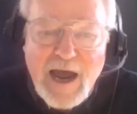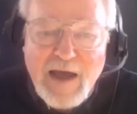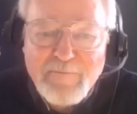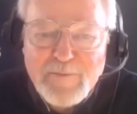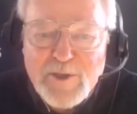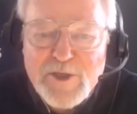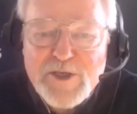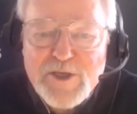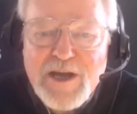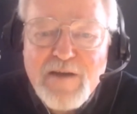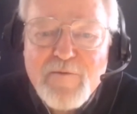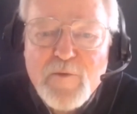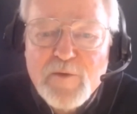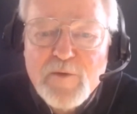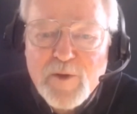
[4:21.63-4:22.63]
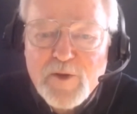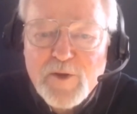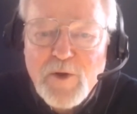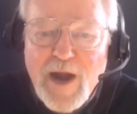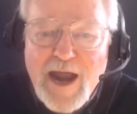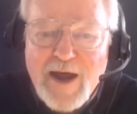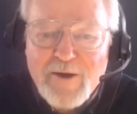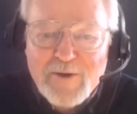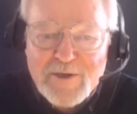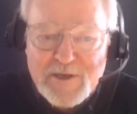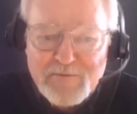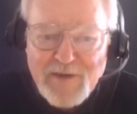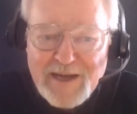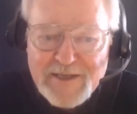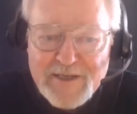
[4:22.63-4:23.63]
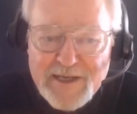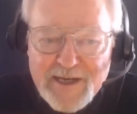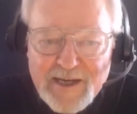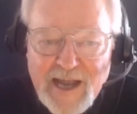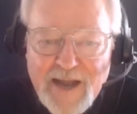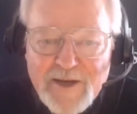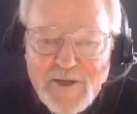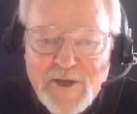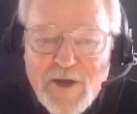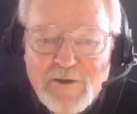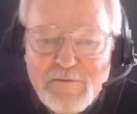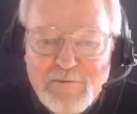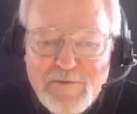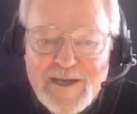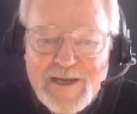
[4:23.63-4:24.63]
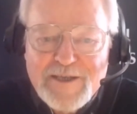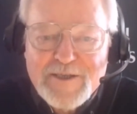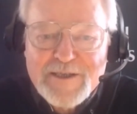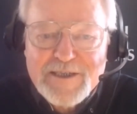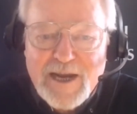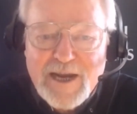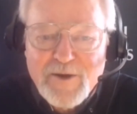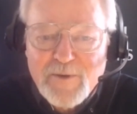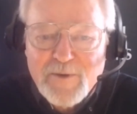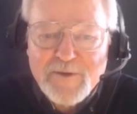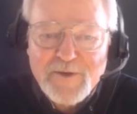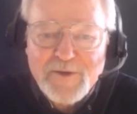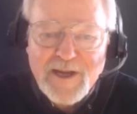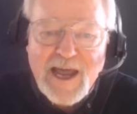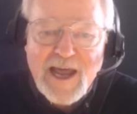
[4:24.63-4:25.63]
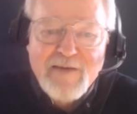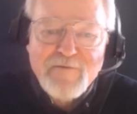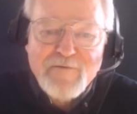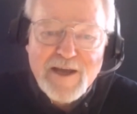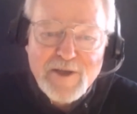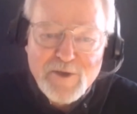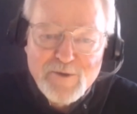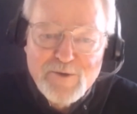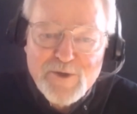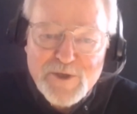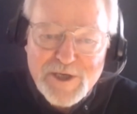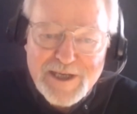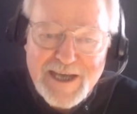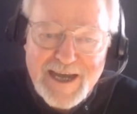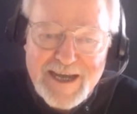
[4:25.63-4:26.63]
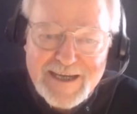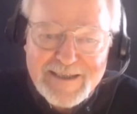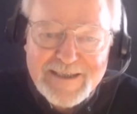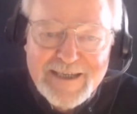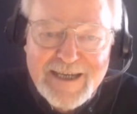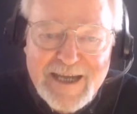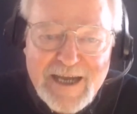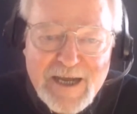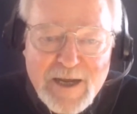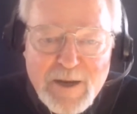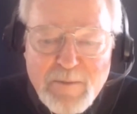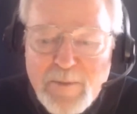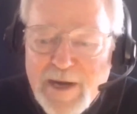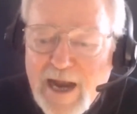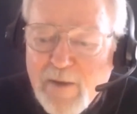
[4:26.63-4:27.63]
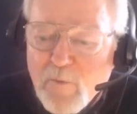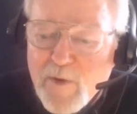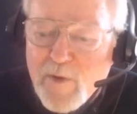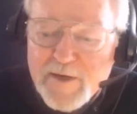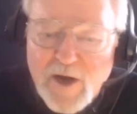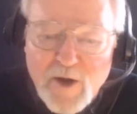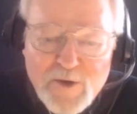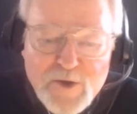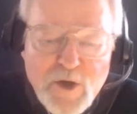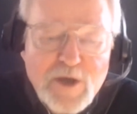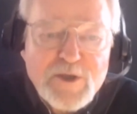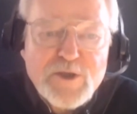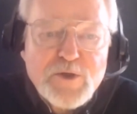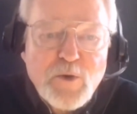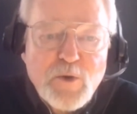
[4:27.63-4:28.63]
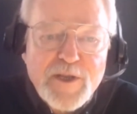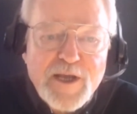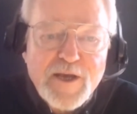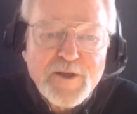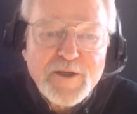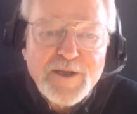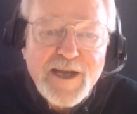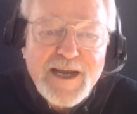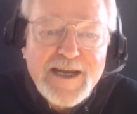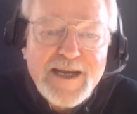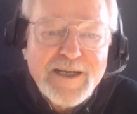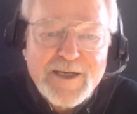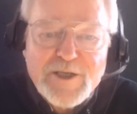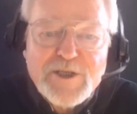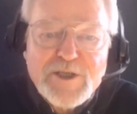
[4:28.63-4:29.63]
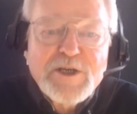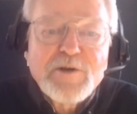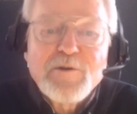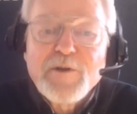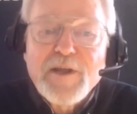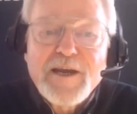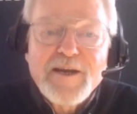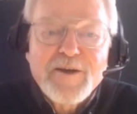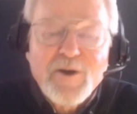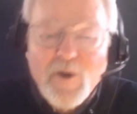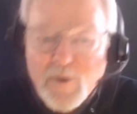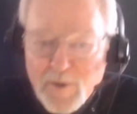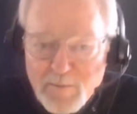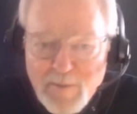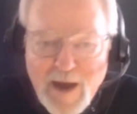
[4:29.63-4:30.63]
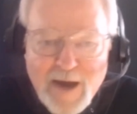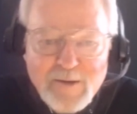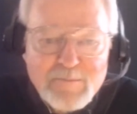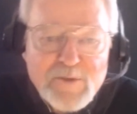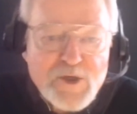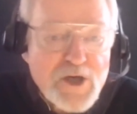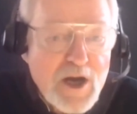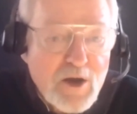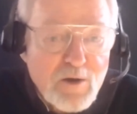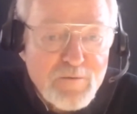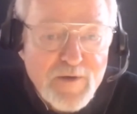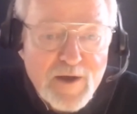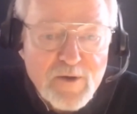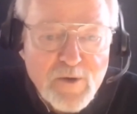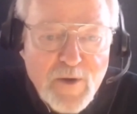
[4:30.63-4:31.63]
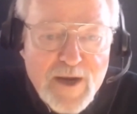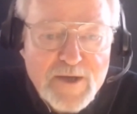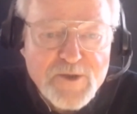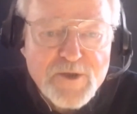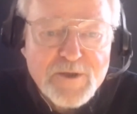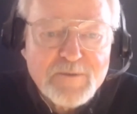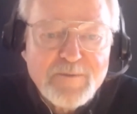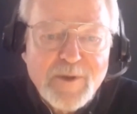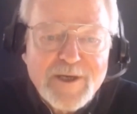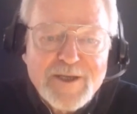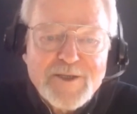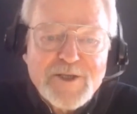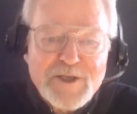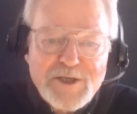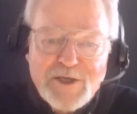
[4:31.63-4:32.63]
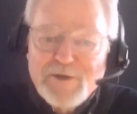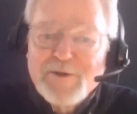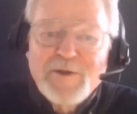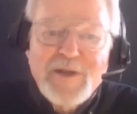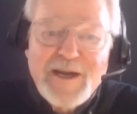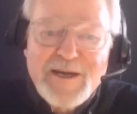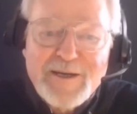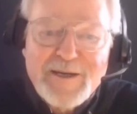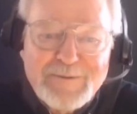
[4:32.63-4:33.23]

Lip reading: discovering with crowds, if I see a lot of young faces, I don't get the laugh I used to get. But I went in our drugstore the other day, and it's still there on the bottom shelf, I'll grant you, but it's still there.